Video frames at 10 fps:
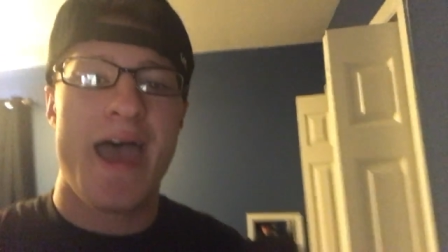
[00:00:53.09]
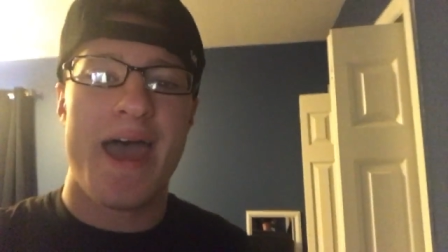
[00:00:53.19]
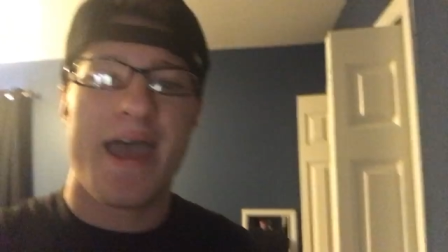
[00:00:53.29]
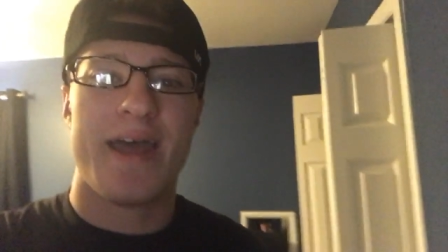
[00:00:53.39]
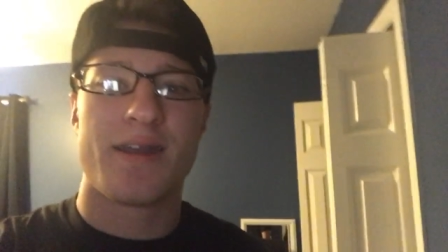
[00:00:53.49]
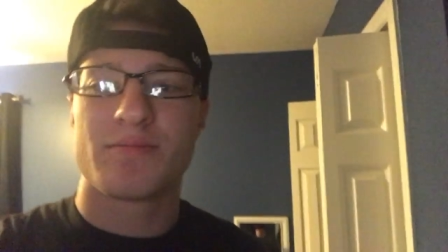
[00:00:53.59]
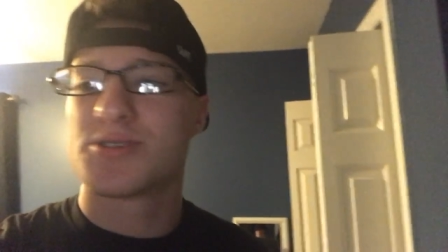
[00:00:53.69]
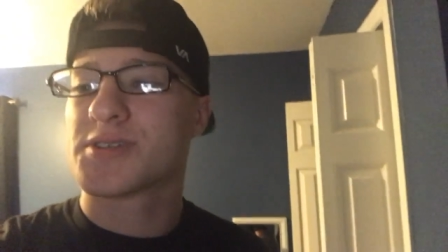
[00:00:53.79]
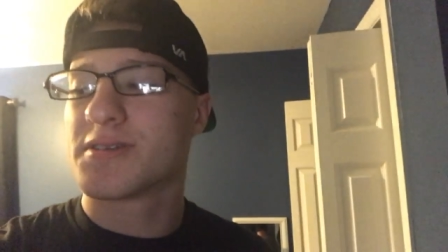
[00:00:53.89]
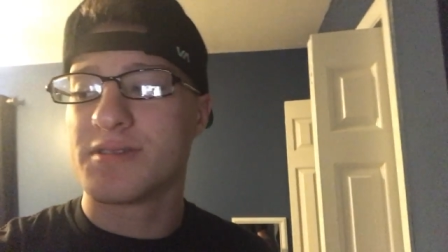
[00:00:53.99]
And I'm
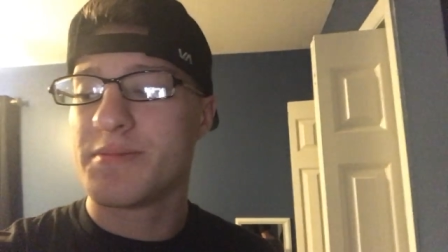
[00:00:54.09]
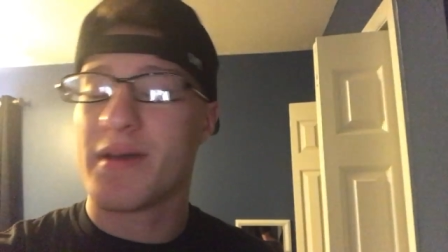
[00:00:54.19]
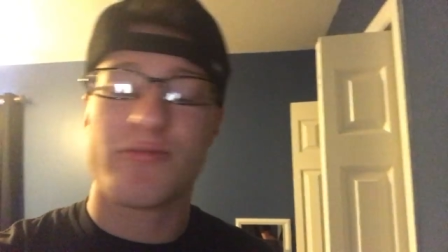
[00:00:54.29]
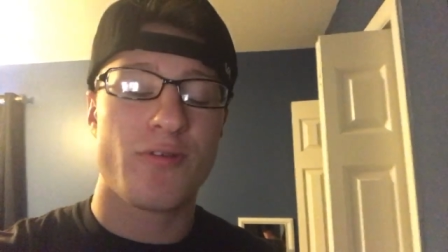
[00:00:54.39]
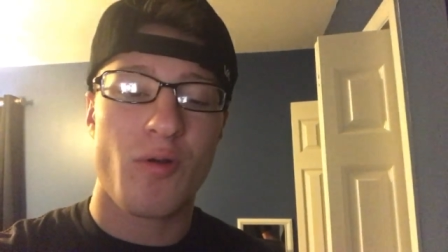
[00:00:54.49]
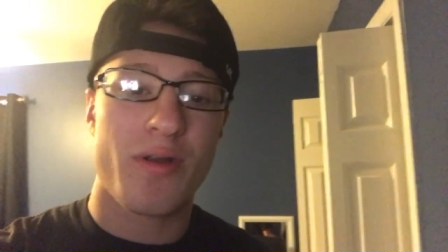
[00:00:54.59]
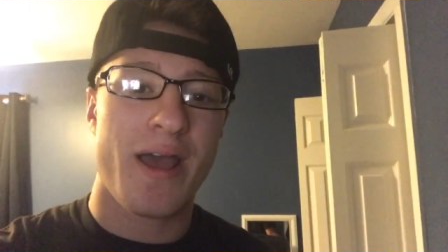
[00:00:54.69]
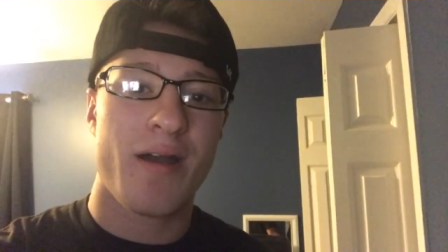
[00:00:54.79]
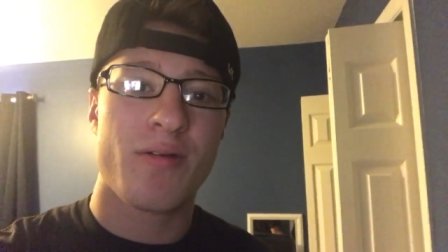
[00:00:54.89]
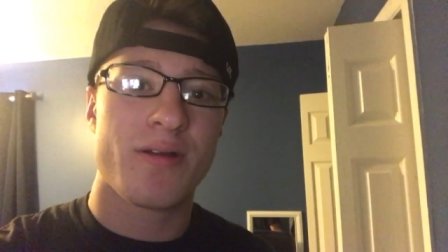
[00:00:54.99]
just going to leave my phone
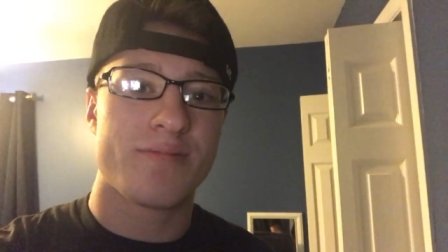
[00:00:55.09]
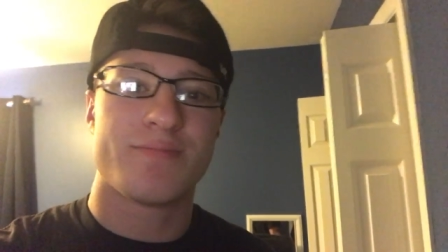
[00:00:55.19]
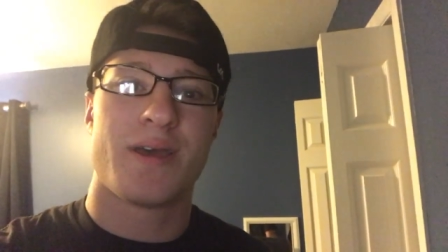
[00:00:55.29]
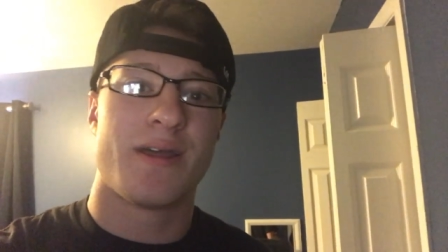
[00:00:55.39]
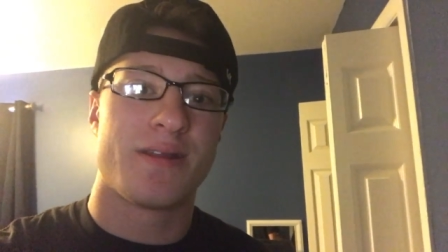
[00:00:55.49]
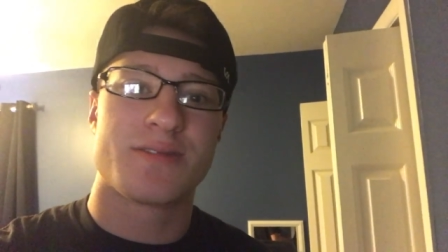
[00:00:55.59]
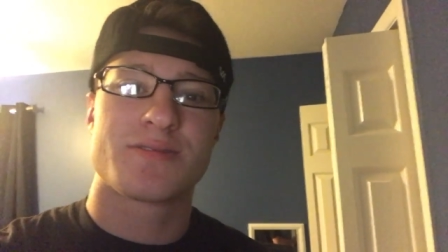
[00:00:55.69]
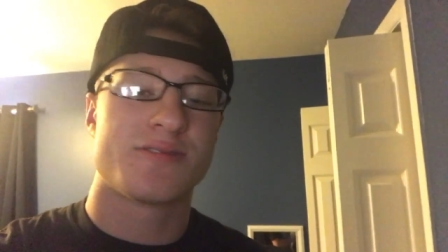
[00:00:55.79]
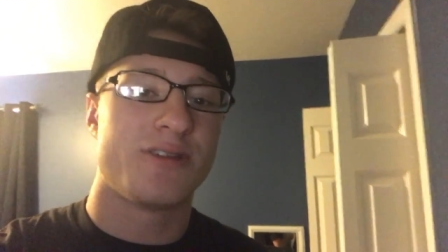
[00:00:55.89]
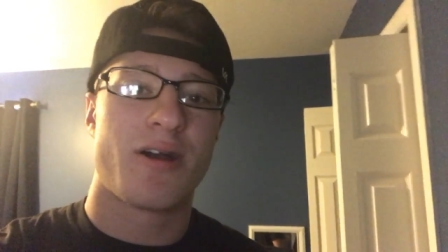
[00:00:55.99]
out and,
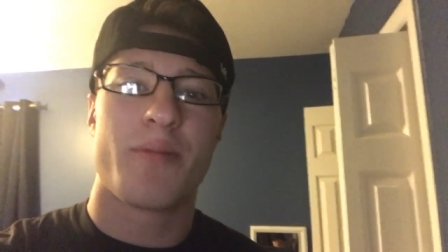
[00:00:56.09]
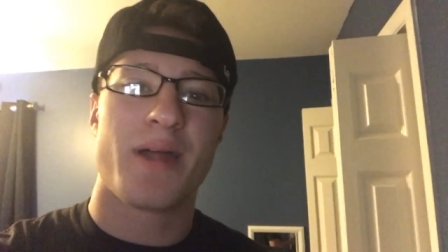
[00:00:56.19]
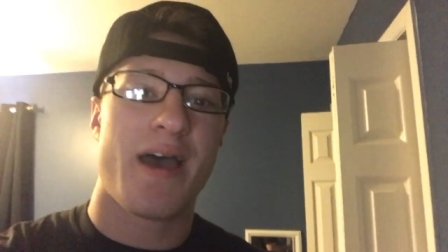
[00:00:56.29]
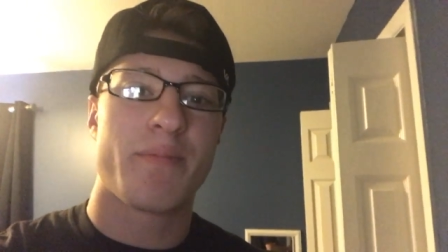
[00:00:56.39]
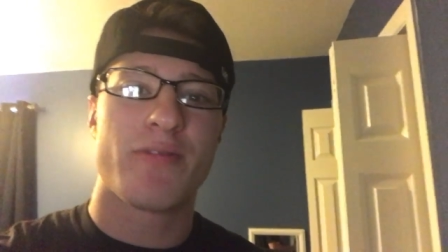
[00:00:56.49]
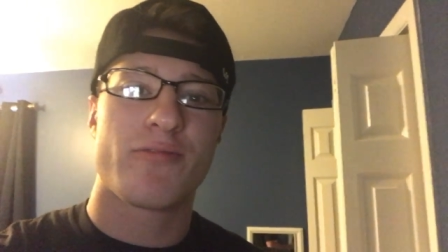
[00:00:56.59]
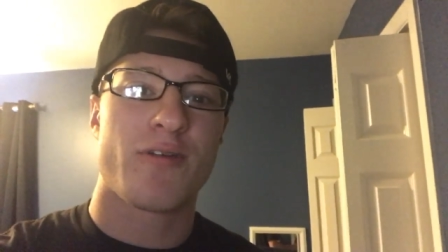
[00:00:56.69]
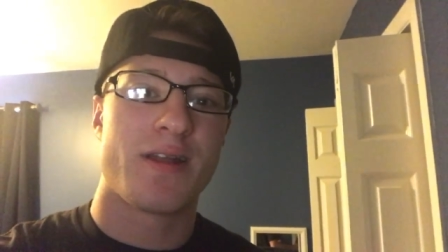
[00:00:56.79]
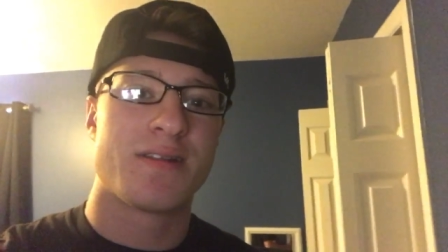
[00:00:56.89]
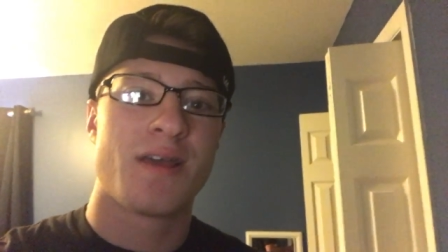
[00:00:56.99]
you know, I'm going to have my
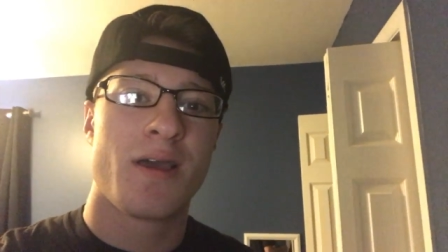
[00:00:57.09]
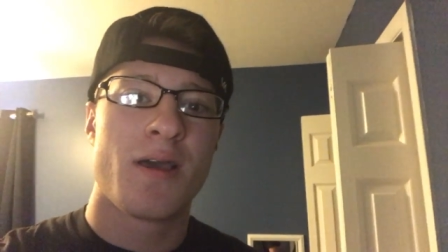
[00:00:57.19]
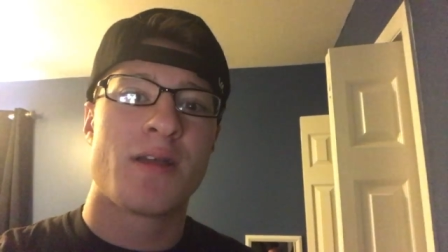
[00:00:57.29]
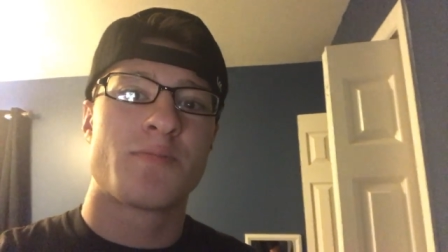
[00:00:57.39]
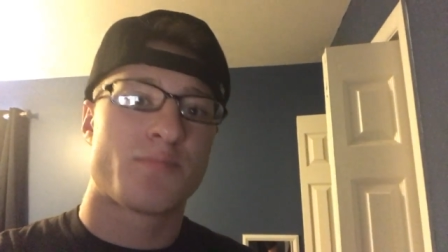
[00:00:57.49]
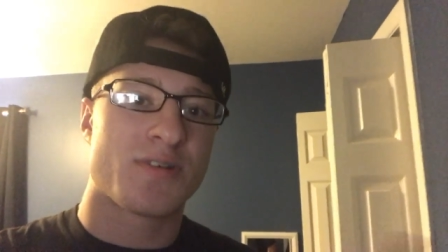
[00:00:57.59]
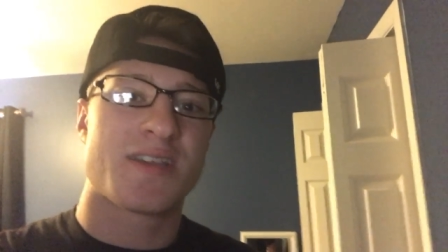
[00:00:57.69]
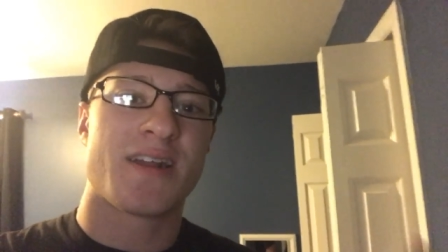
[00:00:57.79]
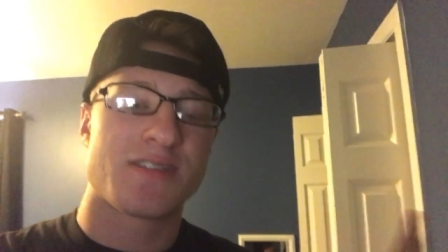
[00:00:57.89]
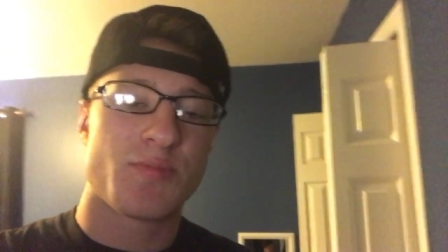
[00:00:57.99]
friend
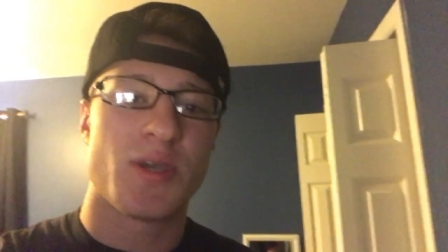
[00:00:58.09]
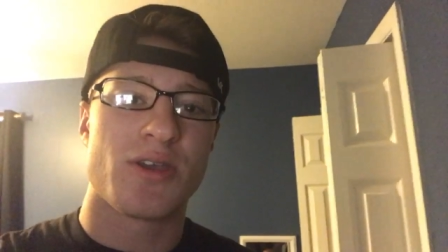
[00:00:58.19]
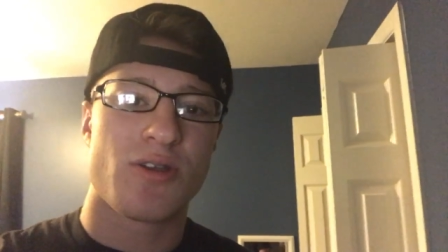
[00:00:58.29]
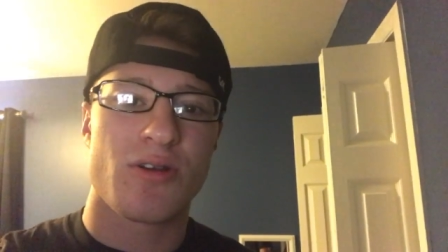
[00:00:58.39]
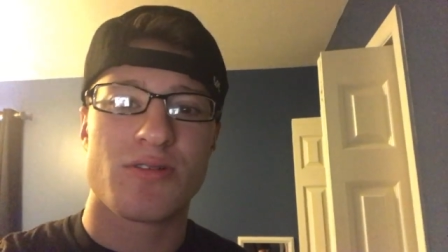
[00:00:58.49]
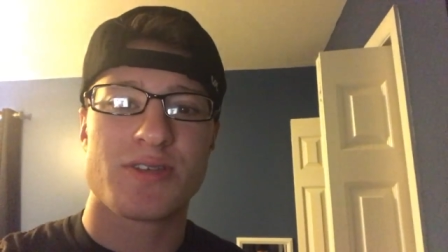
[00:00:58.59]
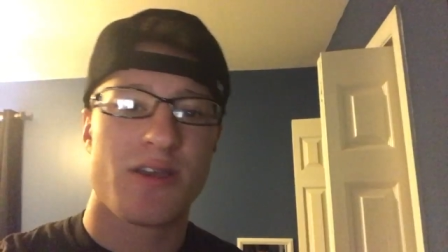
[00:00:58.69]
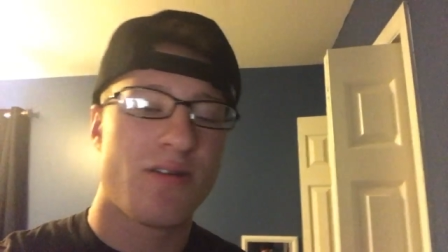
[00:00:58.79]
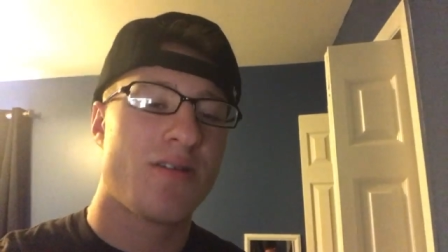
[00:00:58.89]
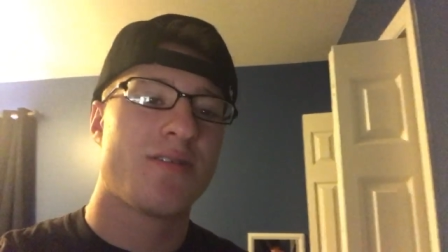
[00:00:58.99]
pretending to be a girl
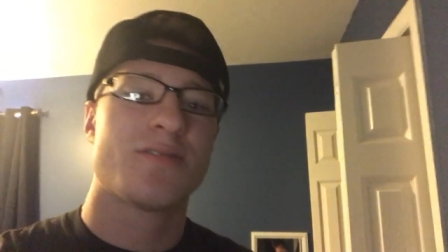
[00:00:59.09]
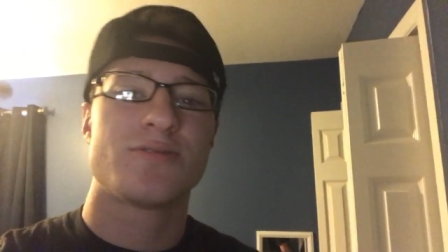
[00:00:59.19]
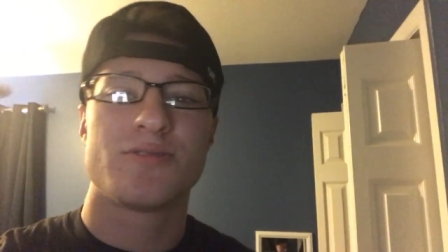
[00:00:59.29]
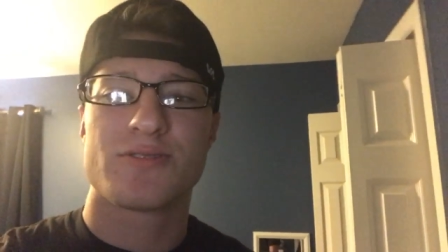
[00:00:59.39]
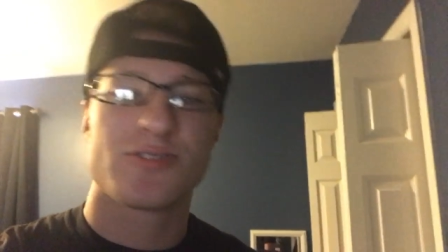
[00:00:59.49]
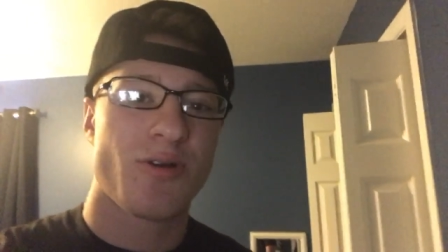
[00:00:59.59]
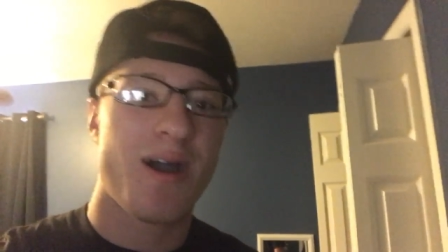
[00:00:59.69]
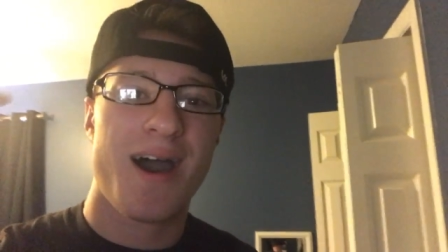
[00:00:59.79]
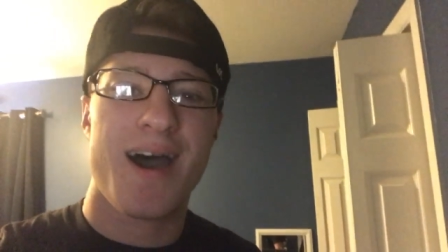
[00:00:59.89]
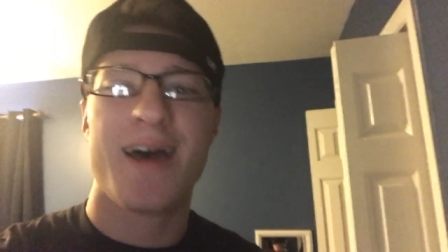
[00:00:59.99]
saying oh you're so
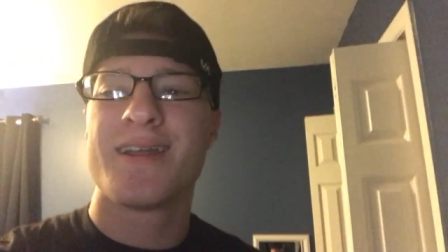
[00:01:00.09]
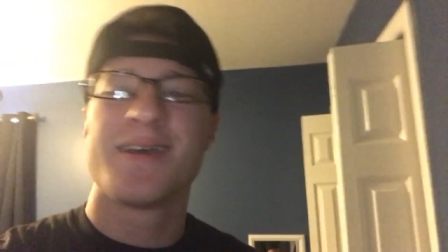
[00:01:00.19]
hot